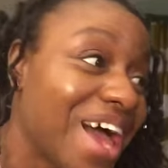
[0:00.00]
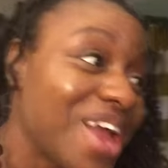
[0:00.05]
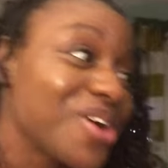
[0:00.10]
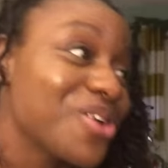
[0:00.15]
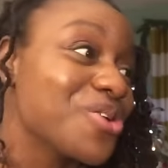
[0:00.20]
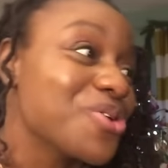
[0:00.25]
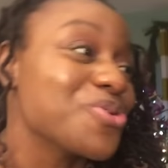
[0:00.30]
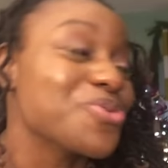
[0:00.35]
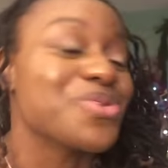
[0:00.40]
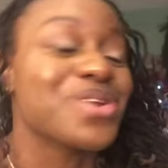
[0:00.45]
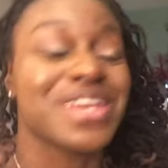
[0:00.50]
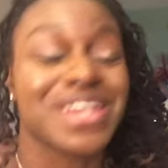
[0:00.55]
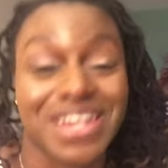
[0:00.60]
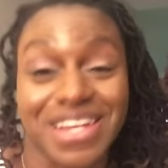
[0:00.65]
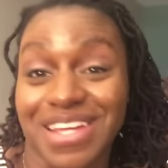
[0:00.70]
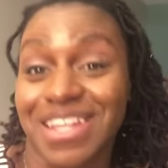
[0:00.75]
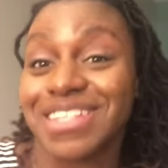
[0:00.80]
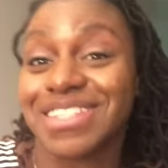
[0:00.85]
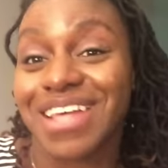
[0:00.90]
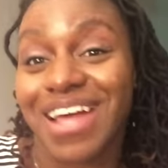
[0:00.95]
I don't know what it
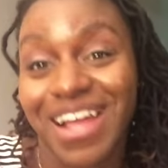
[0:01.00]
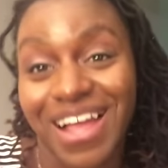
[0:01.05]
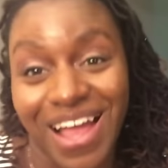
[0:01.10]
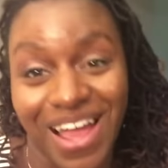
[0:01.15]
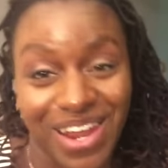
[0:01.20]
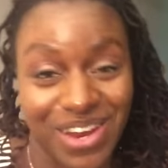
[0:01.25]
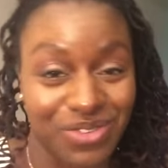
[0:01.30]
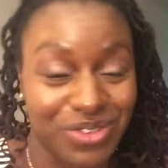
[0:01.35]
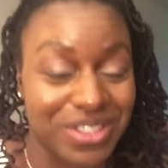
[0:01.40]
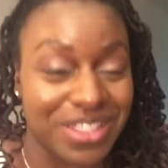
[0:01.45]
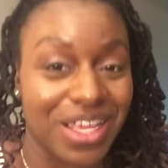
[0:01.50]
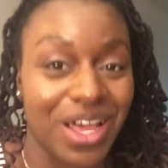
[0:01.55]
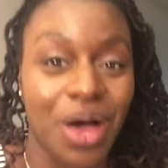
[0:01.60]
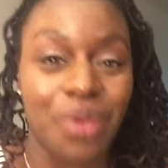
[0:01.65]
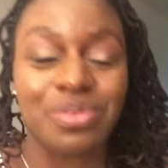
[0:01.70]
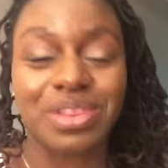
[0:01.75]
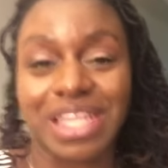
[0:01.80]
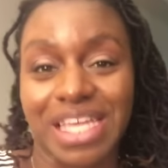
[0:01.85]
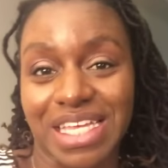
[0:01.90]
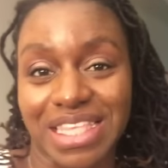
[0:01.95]
is. I kind of was
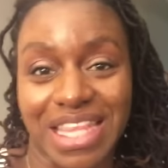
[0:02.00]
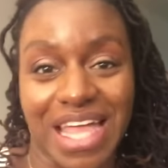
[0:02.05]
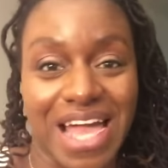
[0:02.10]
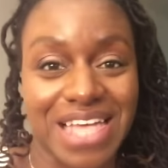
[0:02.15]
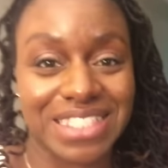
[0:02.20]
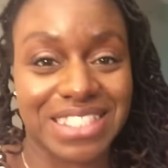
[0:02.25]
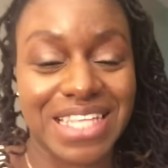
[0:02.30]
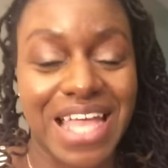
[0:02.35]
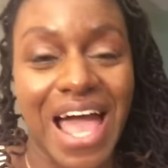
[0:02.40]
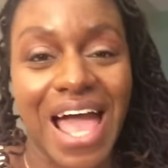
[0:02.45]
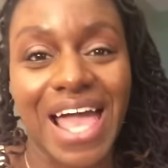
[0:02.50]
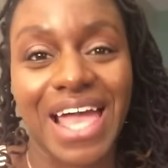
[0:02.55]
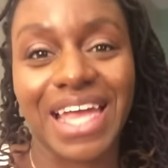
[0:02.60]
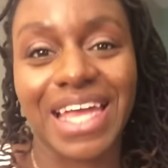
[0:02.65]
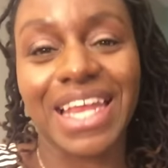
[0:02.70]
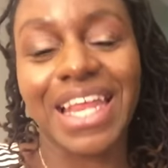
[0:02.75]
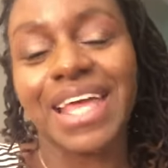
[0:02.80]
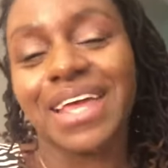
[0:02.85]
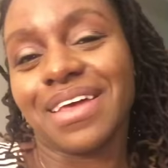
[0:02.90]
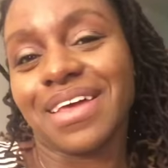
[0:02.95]
up late last
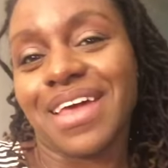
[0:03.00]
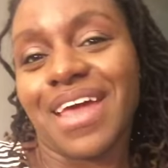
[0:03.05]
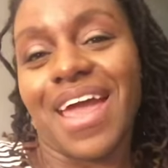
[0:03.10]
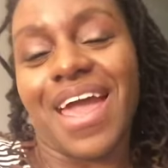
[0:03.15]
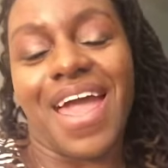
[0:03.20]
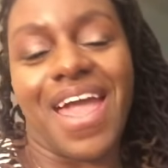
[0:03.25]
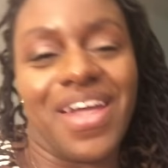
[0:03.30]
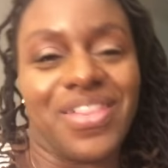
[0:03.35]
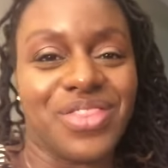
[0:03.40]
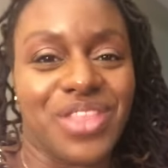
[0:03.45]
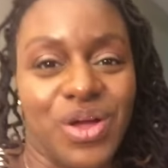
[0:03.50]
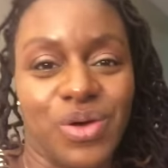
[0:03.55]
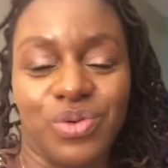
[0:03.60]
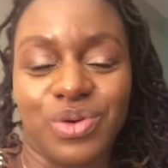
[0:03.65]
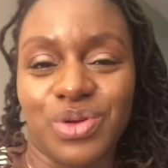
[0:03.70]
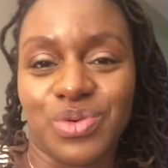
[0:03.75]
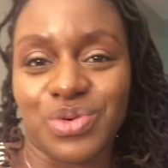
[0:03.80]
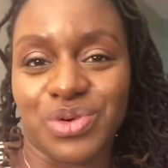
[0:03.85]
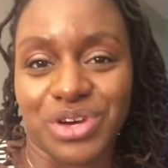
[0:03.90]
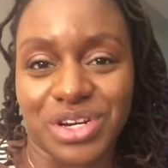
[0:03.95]
night and then
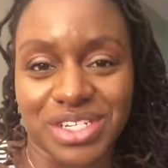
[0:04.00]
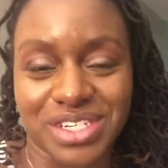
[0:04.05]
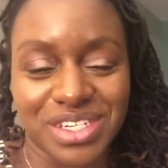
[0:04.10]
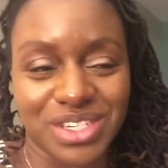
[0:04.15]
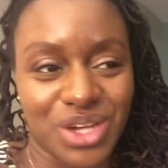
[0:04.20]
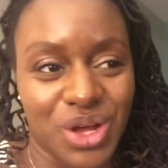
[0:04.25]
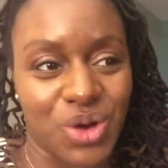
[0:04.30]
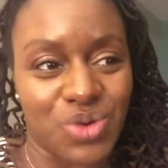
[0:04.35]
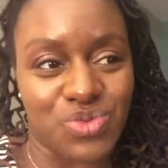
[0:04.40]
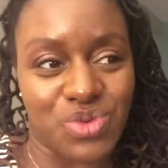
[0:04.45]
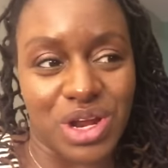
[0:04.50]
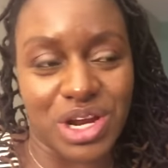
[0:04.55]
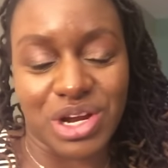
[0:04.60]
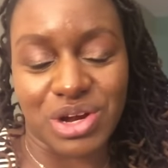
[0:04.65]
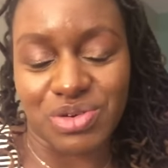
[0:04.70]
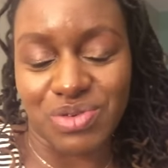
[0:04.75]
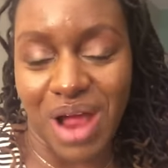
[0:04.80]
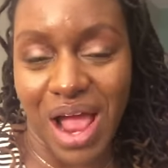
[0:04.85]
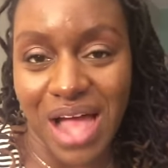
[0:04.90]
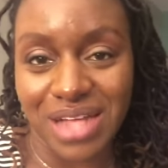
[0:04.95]
we were, you know, running
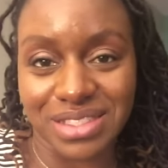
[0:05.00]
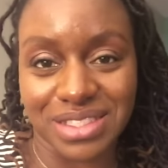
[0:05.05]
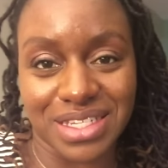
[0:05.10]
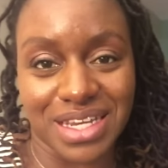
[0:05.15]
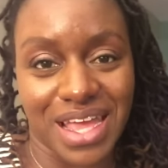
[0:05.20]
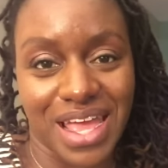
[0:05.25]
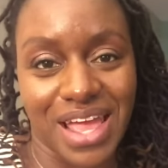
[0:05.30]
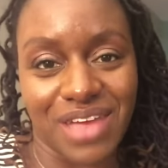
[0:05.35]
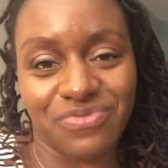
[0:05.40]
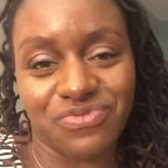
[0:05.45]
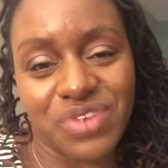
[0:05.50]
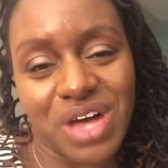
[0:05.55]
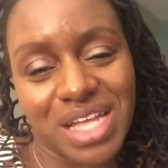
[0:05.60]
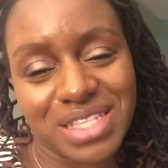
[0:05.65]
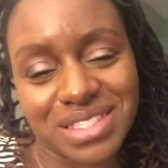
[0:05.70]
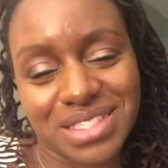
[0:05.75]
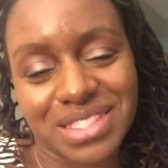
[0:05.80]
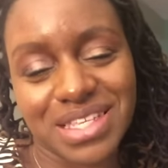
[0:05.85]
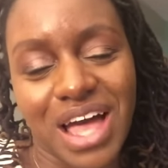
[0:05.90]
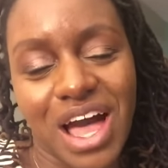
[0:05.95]
around today.
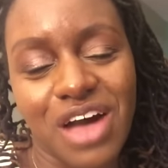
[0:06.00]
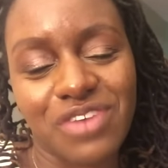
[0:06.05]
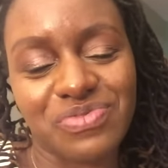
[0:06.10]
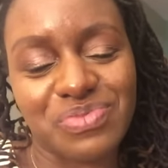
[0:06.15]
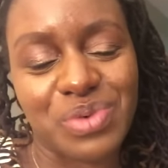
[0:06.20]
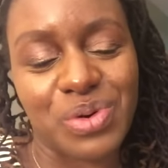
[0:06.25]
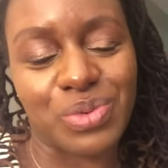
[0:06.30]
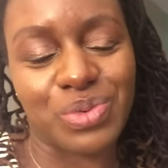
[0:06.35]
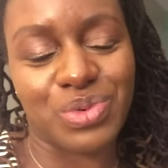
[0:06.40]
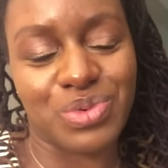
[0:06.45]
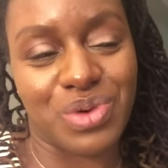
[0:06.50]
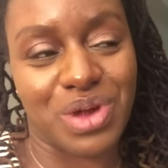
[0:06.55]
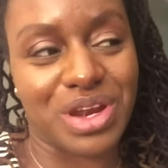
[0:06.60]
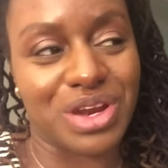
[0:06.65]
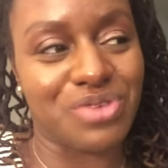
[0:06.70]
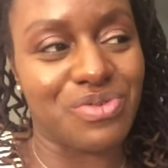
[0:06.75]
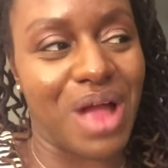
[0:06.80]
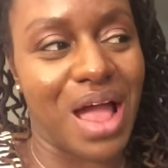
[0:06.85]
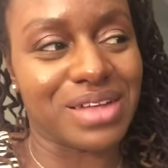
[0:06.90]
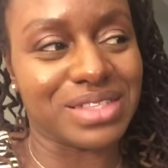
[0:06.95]
Fun stuff, but we're
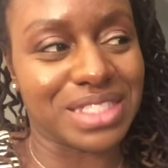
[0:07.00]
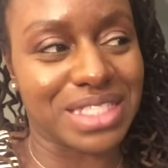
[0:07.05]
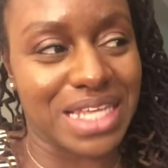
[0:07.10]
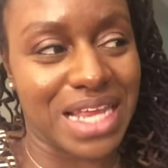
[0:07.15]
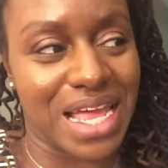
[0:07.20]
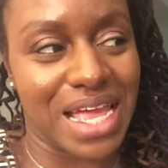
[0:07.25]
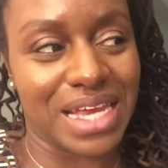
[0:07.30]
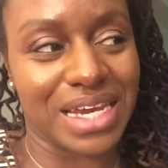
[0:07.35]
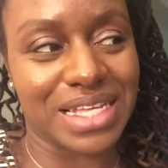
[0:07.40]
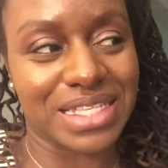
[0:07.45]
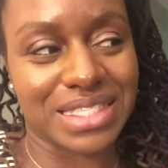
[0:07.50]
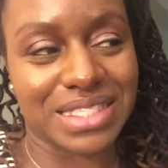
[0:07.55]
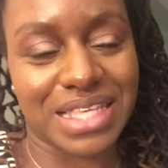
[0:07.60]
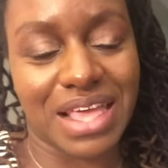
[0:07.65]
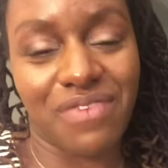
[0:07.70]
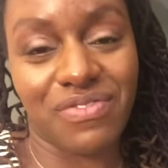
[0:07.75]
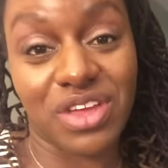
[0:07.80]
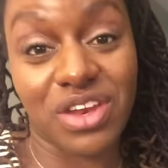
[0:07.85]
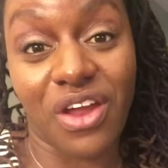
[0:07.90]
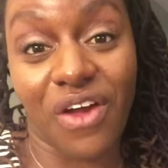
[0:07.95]
running around today and it's
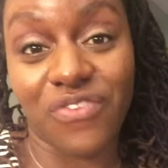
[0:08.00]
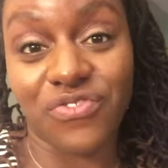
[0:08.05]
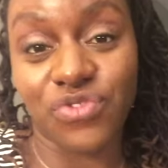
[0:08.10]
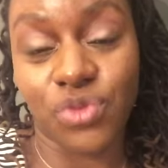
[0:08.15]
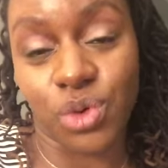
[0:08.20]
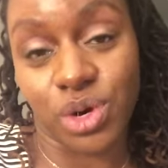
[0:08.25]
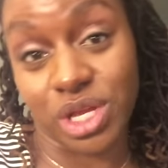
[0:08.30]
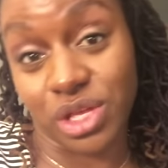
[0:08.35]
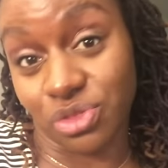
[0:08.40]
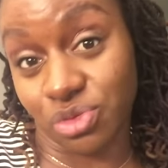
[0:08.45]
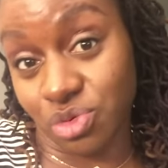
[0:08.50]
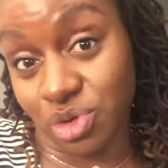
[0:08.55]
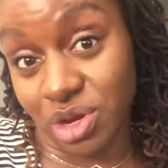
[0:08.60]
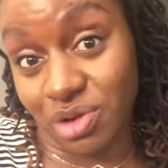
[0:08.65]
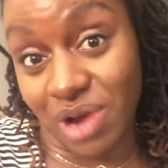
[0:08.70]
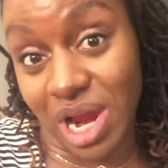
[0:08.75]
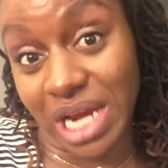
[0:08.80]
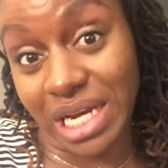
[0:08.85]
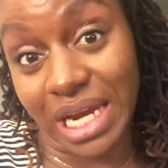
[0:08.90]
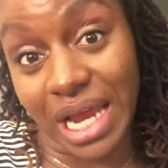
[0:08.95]
7.43
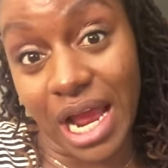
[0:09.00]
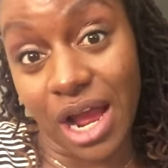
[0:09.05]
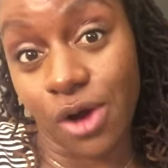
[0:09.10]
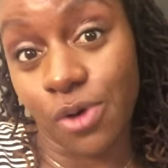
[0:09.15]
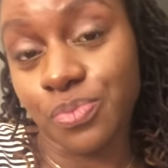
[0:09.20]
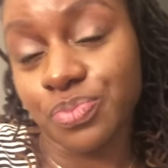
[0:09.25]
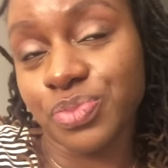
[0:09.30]
right now